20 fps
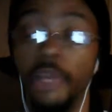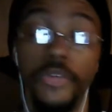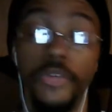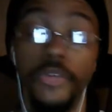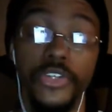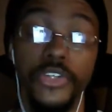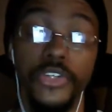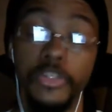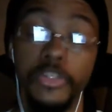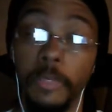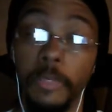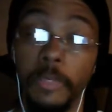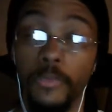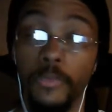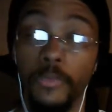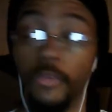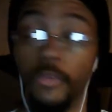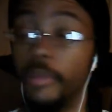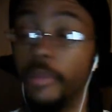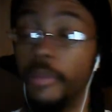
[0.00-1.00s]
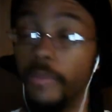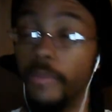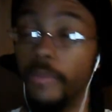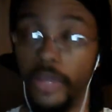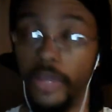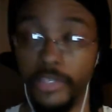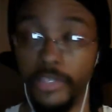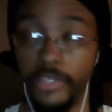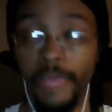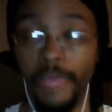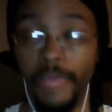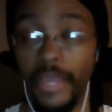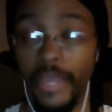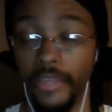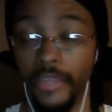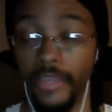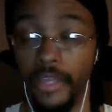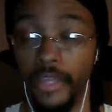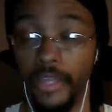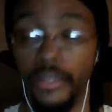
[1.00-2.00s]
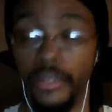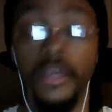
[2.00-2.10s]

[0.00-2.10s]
because people remembered us back then,